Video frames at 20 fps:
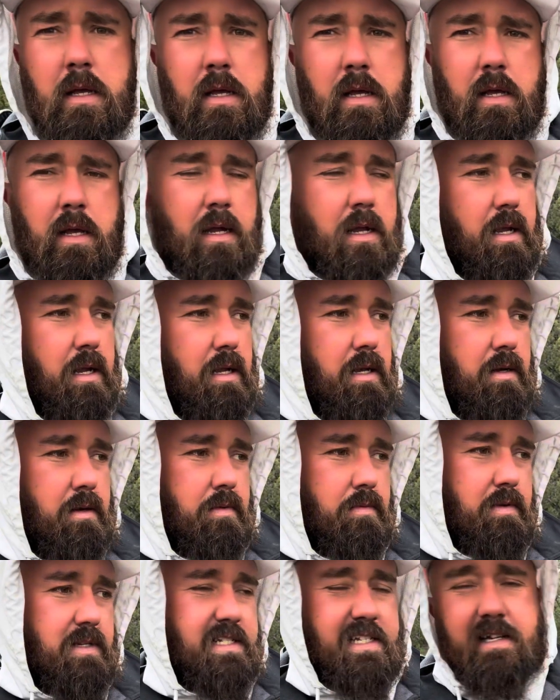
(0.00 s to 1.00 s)
And
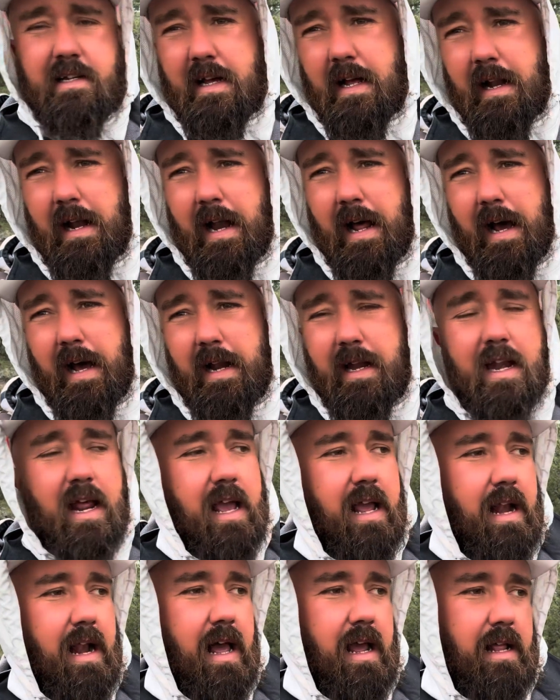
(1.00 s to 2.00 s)
we still got a lot of
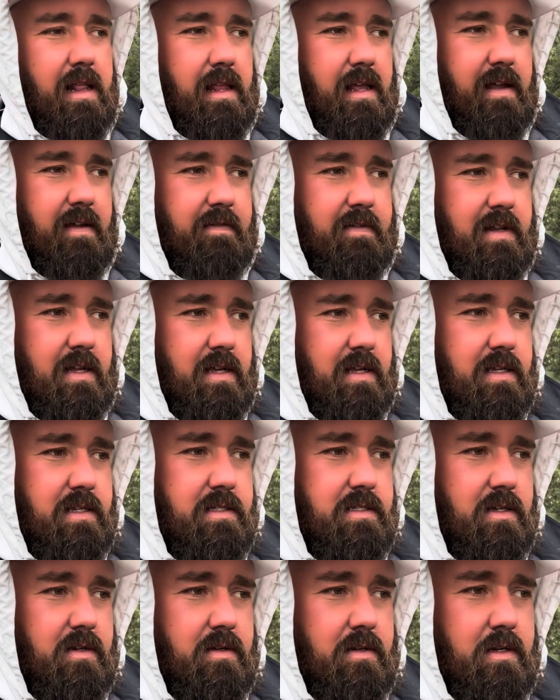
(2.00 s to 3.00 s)
daylight left.
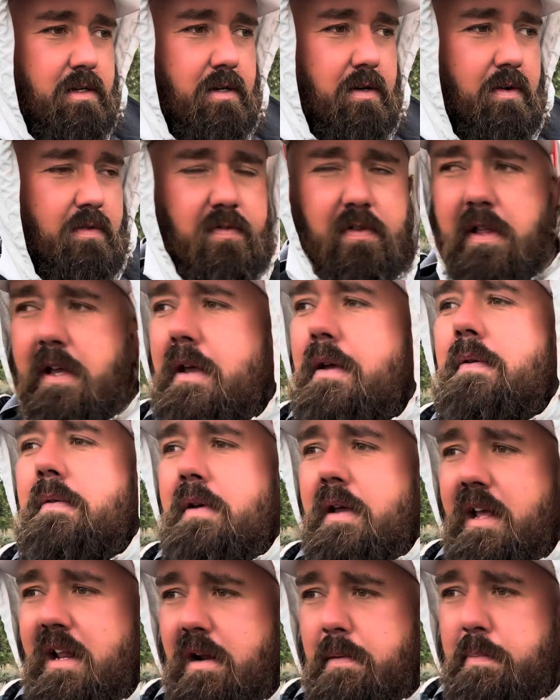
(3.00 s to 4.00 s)
So hopefully we can
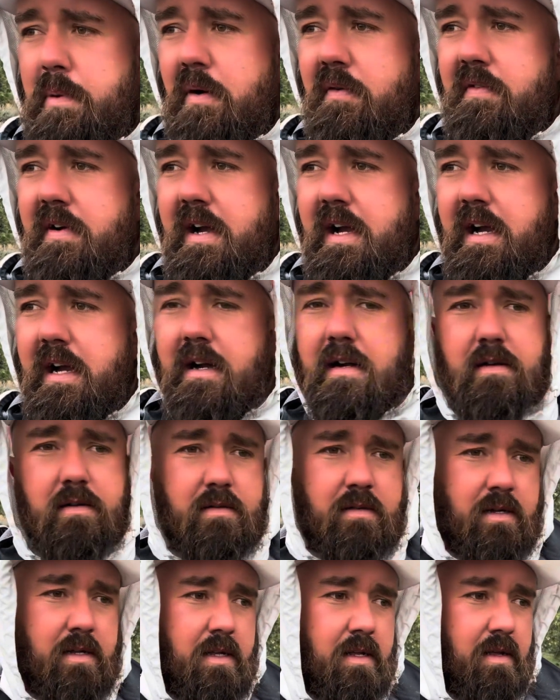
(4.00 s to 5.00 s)
get up over here and
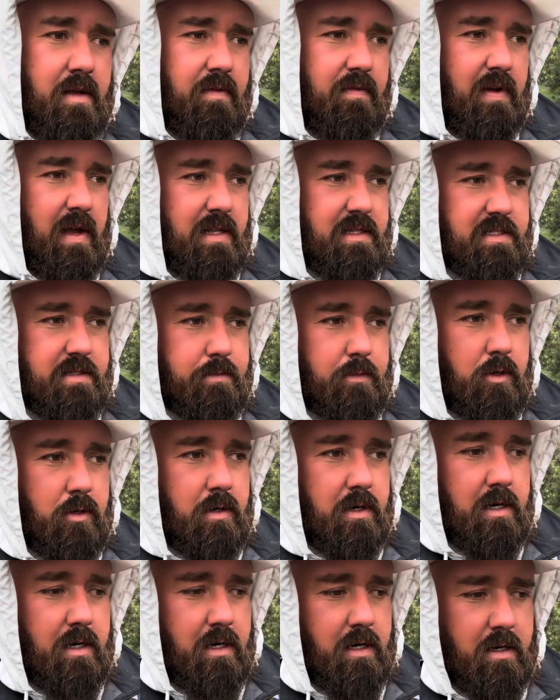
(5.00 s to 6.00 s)
find some
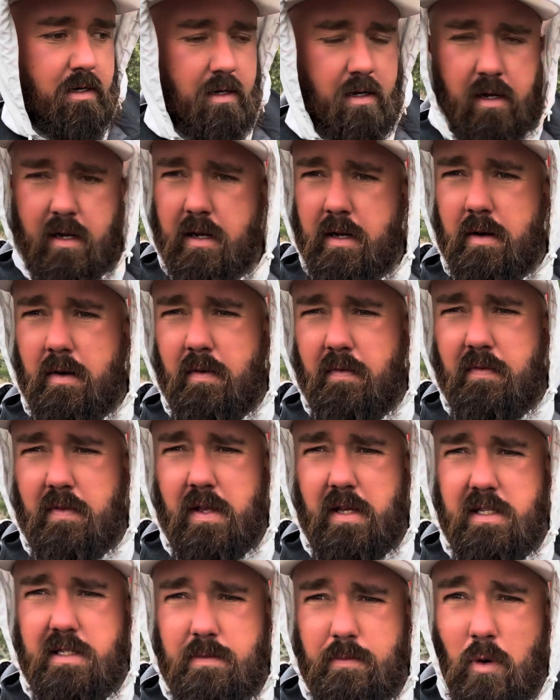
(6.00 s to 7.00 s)
more, and
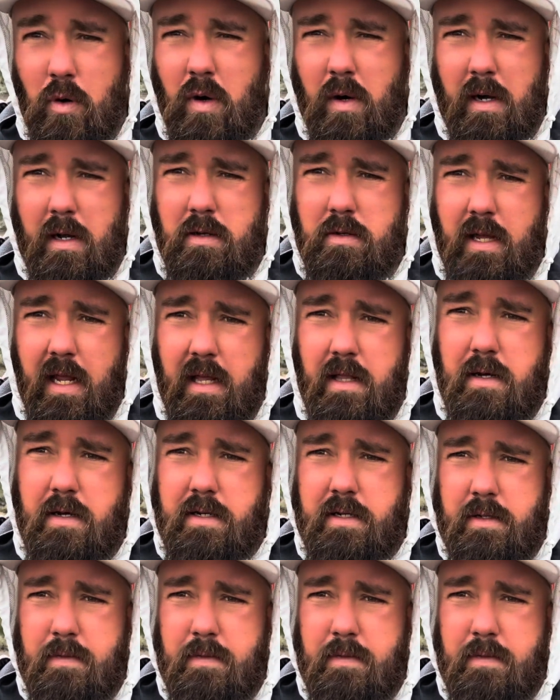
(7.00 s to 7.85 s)
hopefully some more elk antlers.